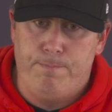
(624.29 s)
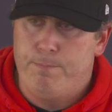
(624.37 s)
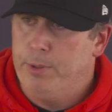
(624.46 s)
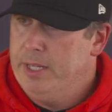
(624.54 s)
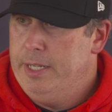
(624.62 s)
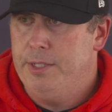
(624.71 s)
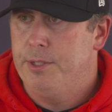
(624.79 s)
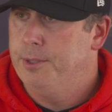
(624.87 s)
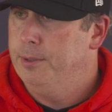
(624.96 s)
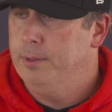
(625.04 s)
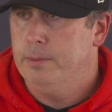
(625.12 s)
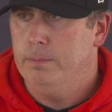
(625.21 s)
please,
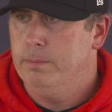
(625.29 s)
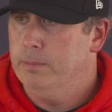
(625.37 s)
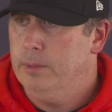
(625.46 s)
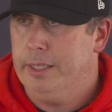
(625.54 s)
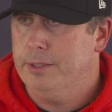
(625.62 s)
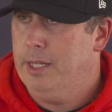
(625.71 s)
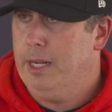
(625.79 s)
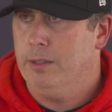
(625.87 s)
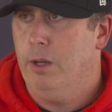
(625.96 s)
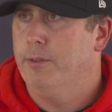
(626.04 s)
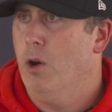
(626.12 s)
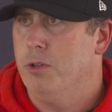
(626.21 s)
like I said, I
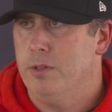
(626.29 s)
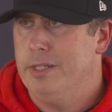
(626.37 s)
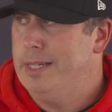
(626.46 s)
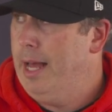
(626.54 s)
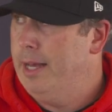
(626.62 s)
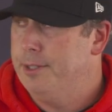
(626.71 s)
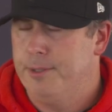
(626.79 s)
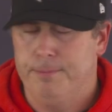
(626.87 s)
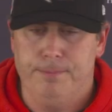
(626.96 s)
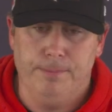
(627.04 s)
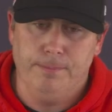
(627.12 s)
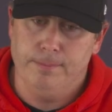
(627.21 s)
love coaching these guys.
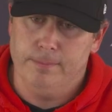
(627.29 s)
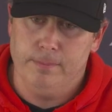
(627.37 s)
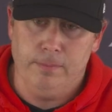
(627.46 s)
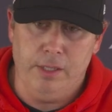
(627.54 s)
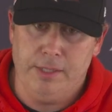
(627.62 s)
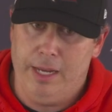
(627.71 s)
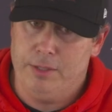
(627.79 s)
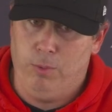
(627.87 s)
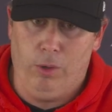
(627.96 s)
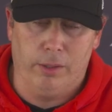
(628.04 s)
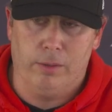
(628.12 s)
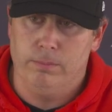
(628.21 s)
These guys
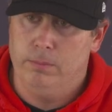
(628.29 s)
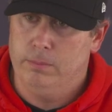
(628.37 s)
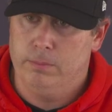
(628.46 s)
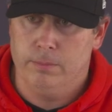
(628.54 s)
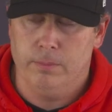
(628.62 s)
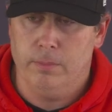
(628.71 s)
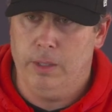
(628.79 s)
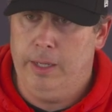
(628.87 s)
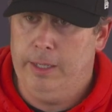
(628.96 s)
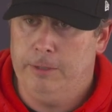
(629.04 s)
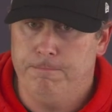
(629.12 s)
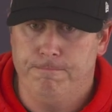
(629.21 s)
work.
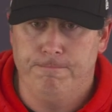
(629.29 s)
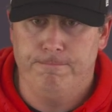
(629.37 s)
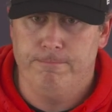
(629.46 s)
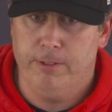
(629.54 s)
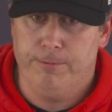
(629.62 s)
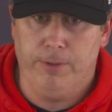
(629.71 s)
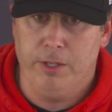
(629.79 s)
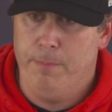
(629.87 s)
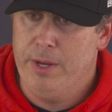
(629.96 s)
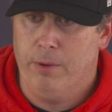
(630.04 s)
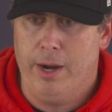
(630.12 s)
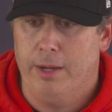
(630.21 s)
They're fun to
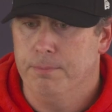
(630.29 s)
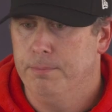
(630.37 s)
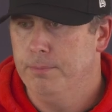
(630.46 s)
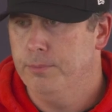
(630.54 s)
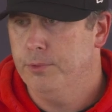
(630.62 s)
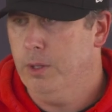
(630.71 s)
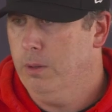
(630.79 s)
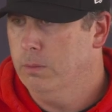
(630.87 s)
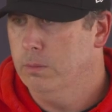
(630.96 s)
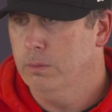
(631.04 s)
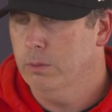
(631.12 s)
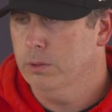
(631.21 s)
be around. So,
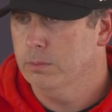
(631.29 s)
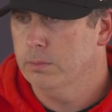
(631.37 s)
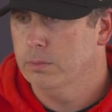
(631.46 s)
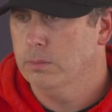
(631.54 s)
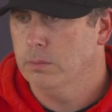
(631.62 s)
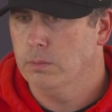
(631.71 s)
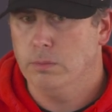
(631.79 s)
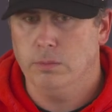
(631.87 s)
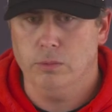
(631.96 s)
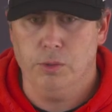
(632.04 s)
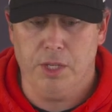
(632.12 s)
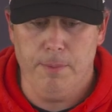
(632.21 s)

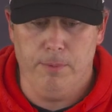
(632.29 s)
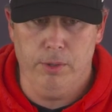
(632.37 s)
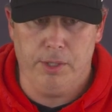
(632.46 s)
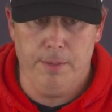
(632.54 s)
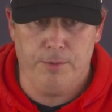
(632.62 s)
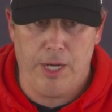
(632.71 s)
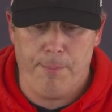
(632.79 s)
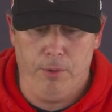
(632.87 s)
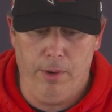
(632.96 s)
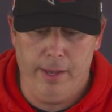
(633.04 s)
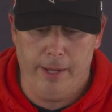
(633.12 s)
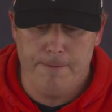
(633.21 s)
we'll keep chopping
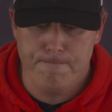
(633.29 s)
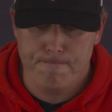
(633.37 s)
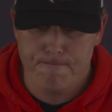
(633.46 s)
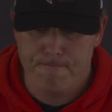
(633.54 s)
away at it.